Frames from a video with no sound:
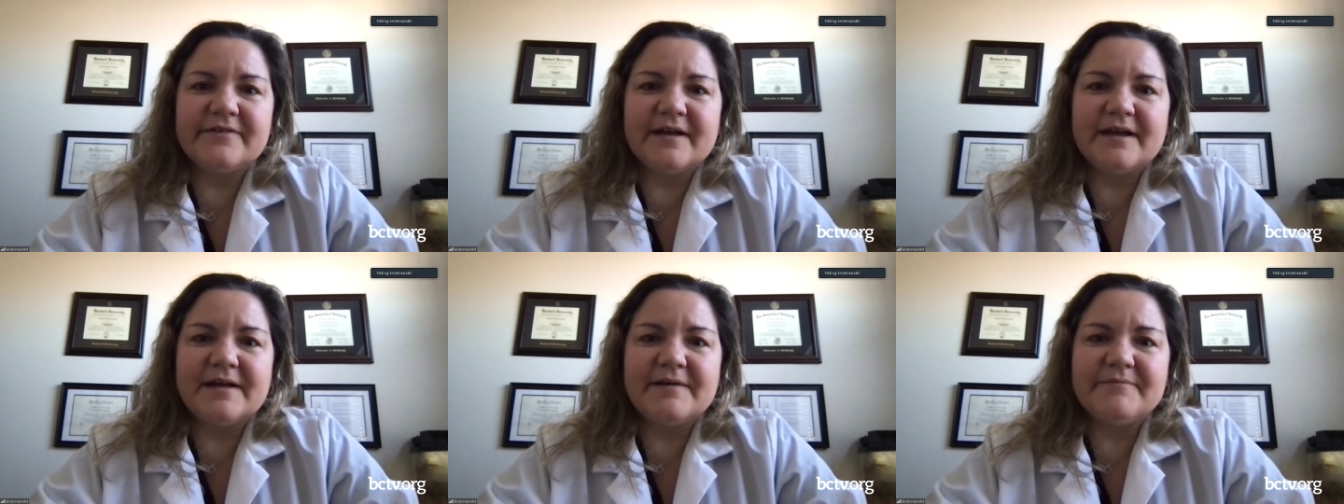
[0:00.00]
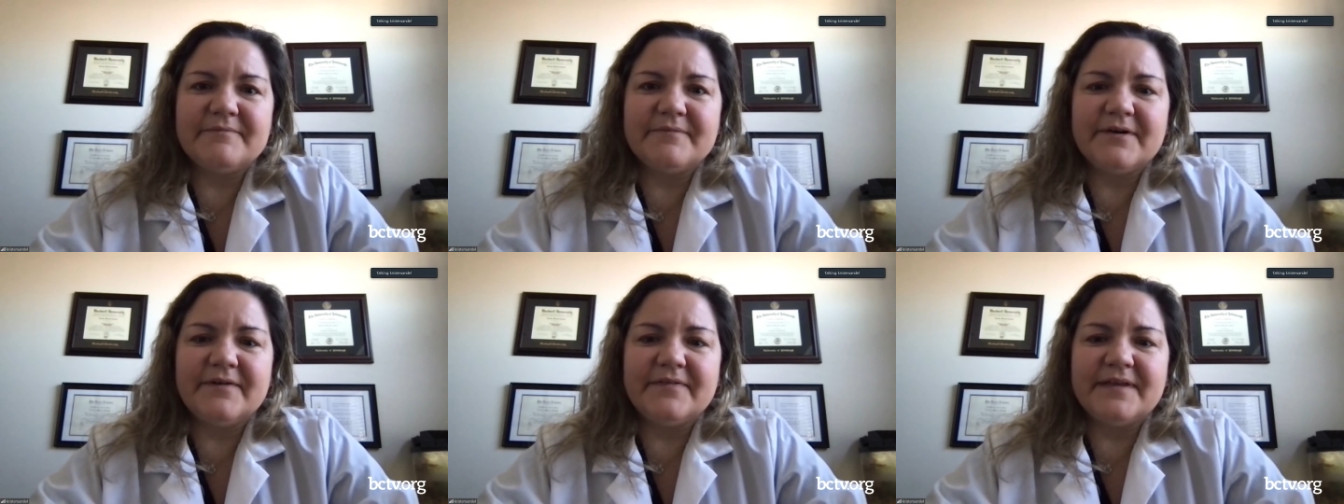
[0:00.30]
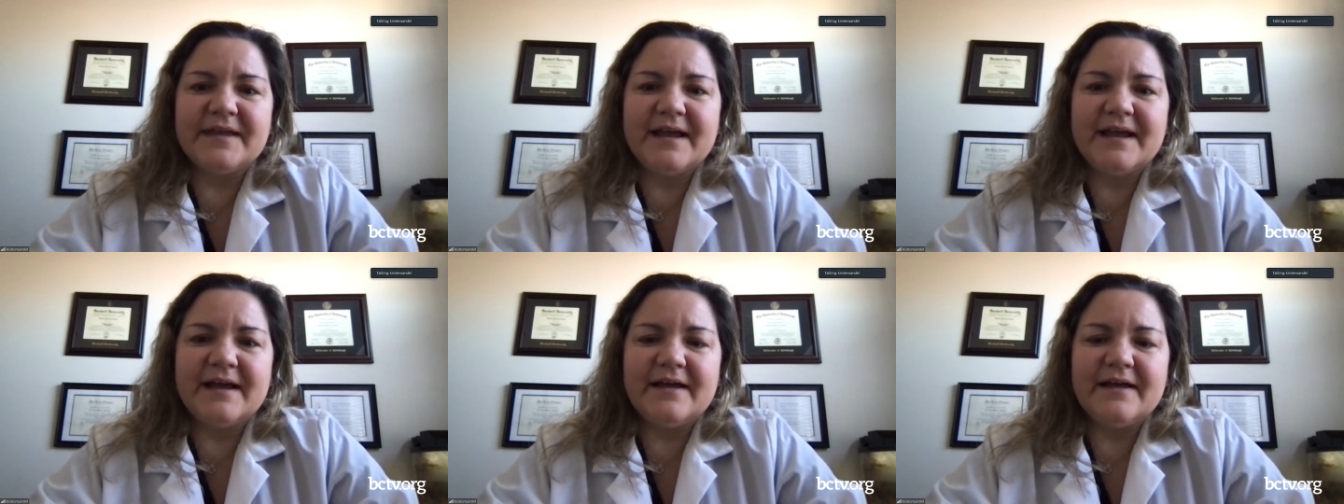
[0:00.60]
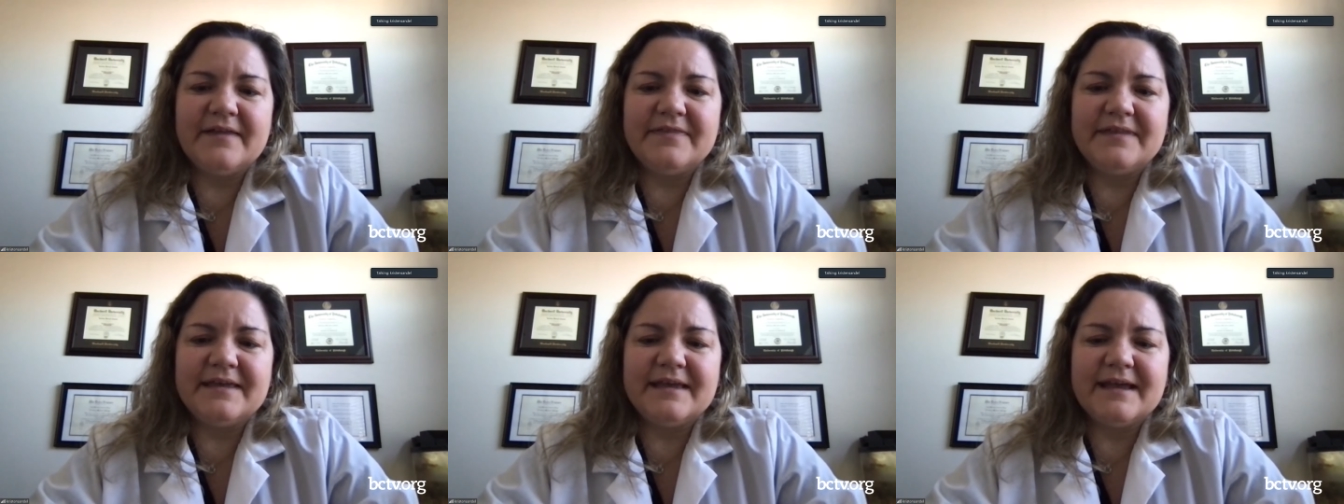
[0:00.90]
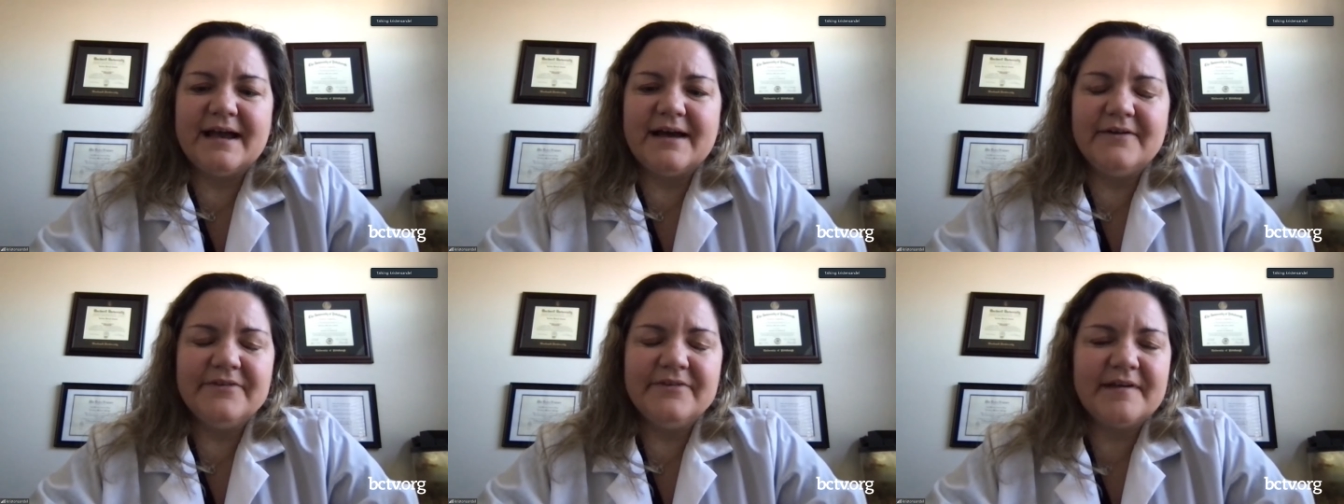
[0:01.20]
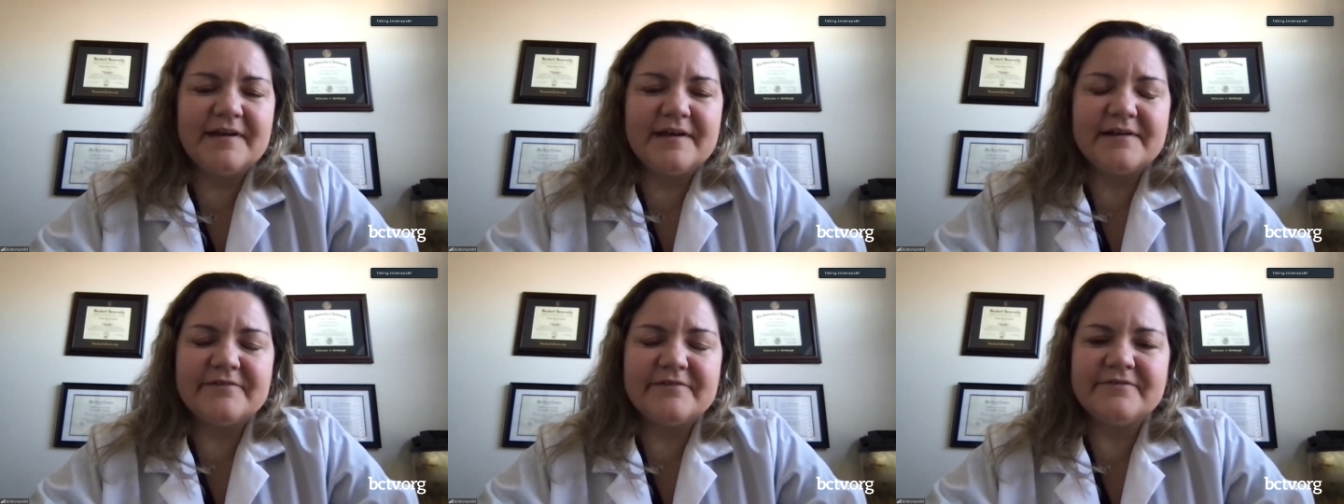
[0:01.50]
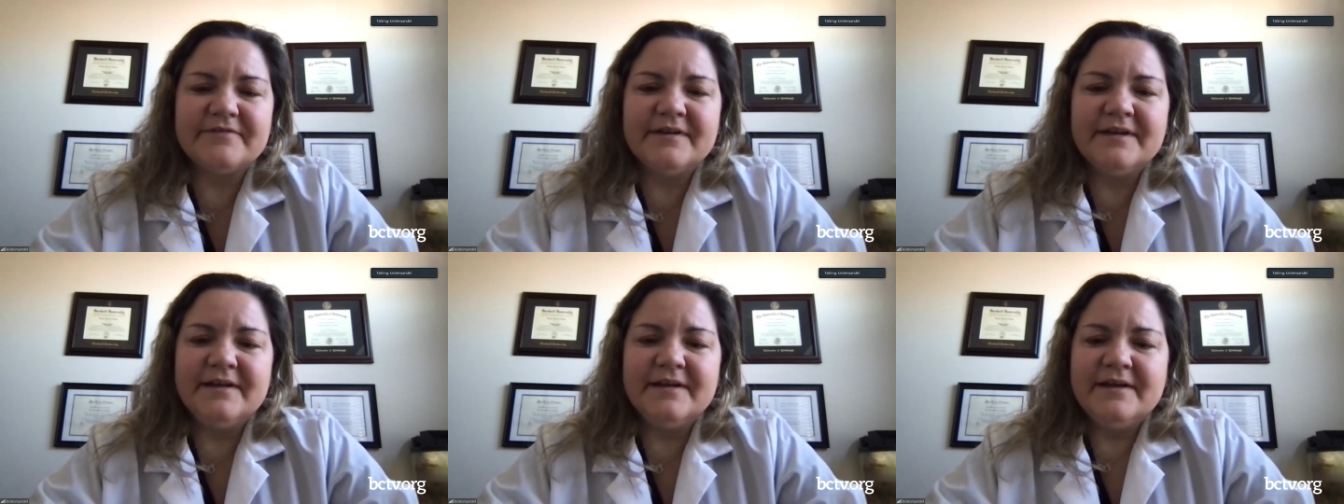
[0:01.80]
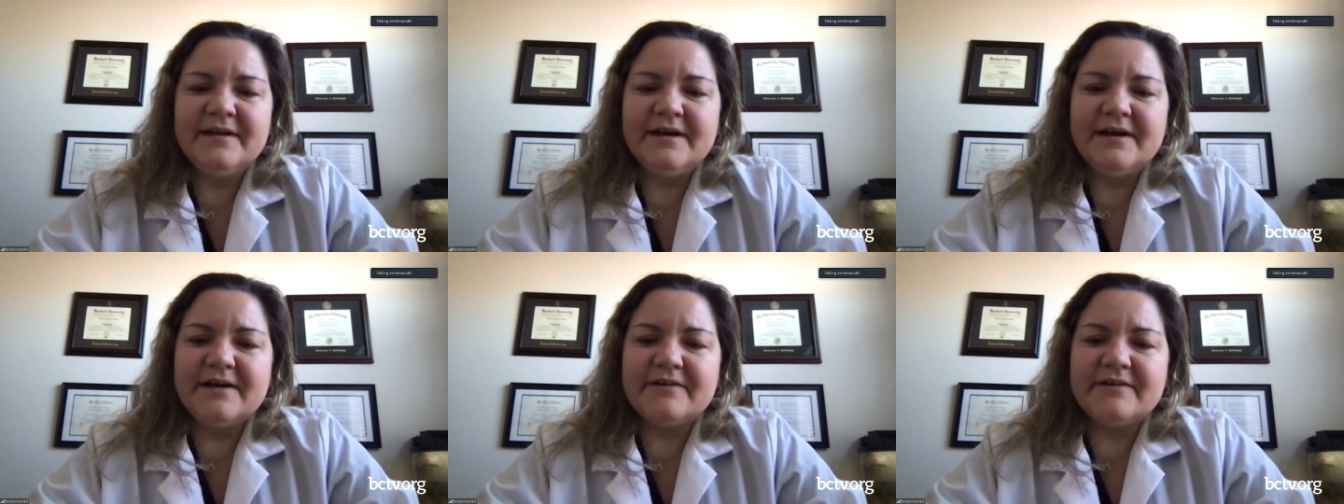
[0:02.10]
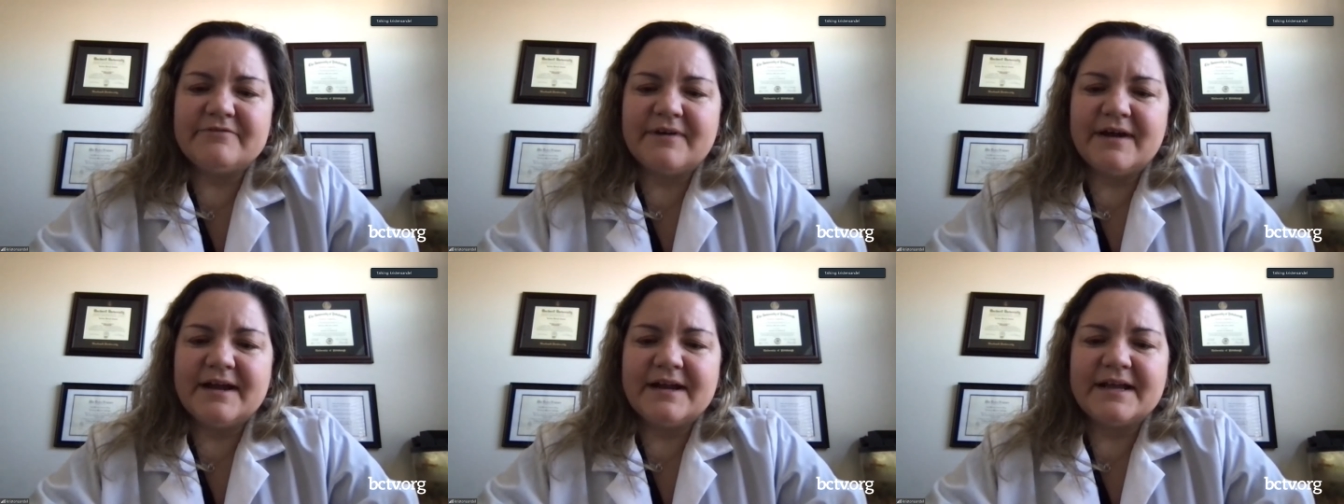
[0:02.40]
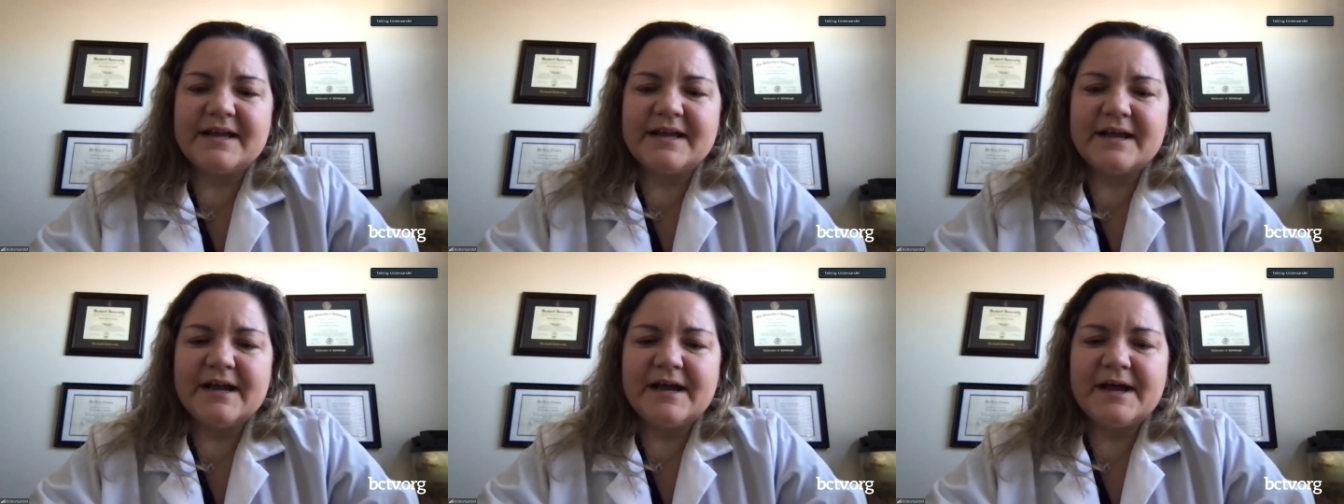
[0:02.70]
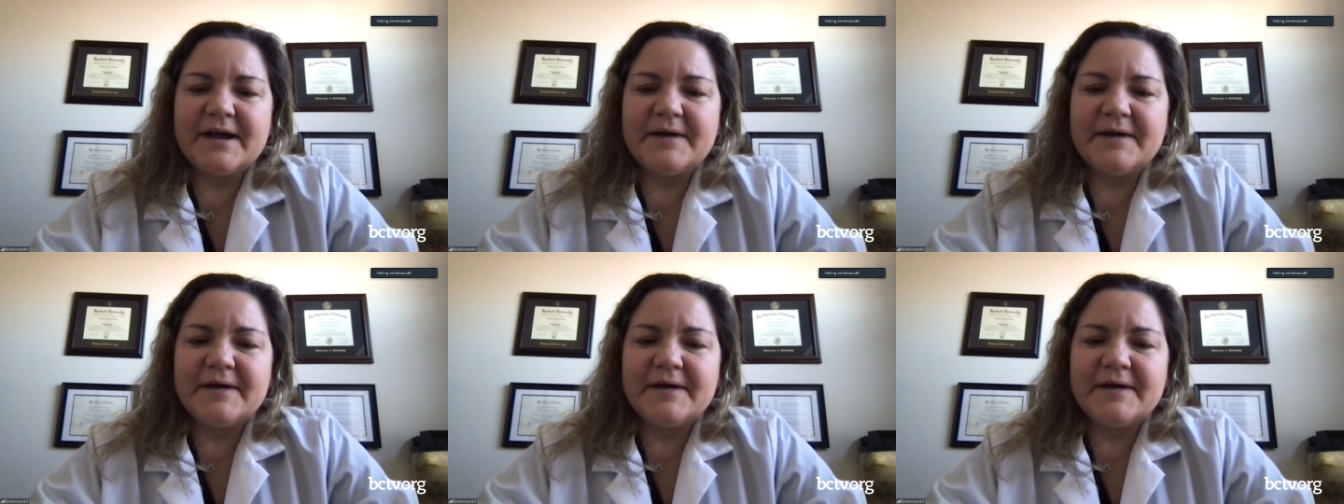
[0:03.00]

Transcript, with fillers: um, on the uh, the outside of of Reading.